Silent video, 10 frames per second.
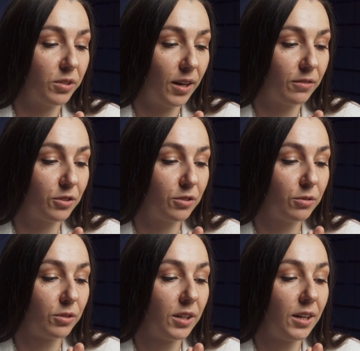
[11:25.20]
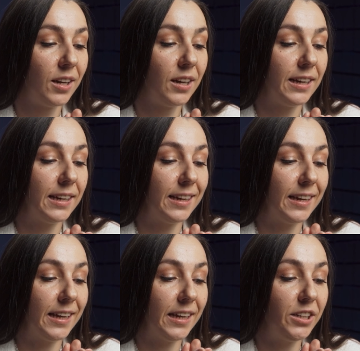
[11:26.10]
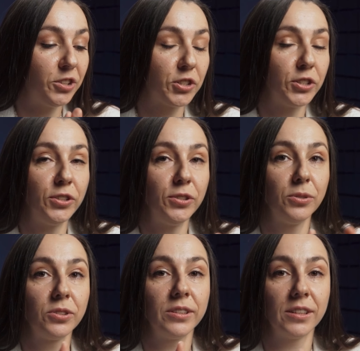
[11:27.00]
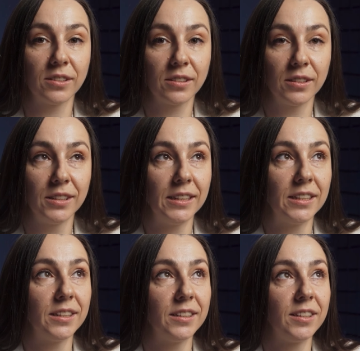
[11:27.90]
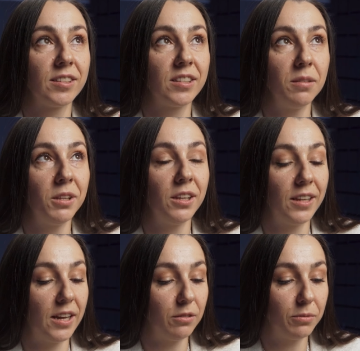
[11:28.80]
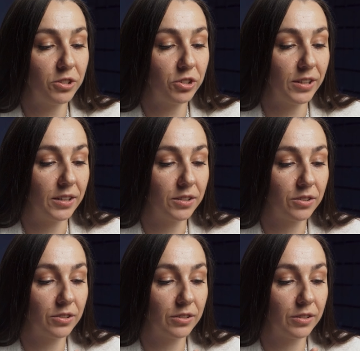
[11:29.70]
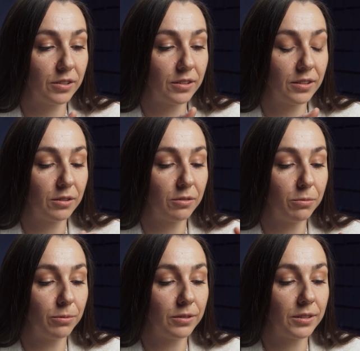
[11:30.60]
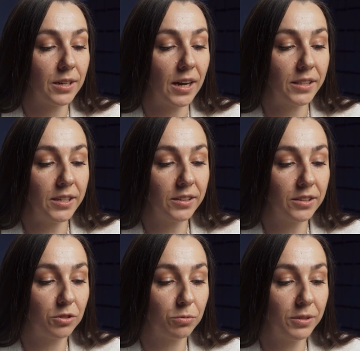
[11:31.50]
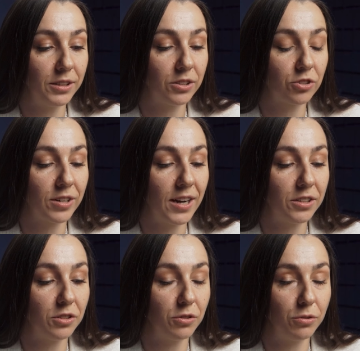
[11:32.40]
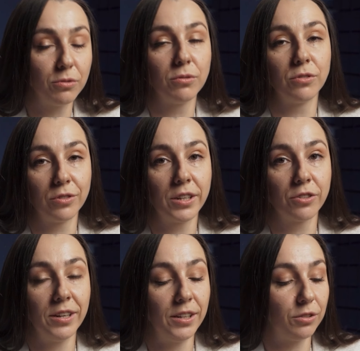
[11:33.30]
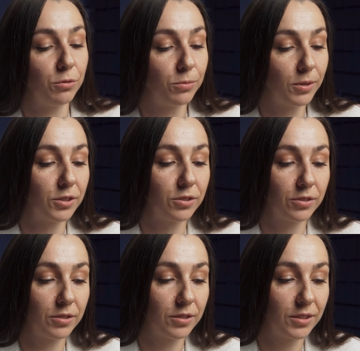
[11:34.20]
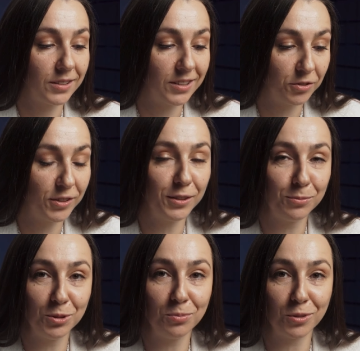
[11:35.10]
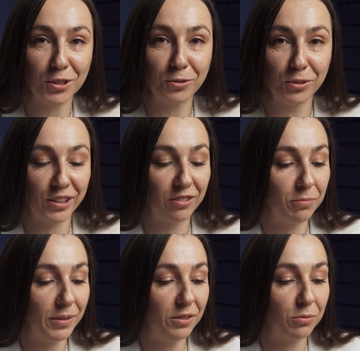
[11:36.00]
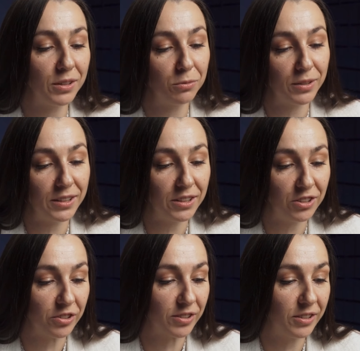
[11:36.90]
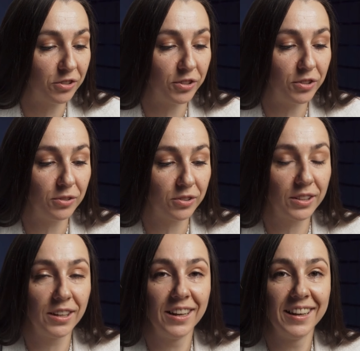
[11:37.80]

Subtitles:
you have to introduce the similar language, and I think that we tried to recreate what the real mood board could have been when we just introduced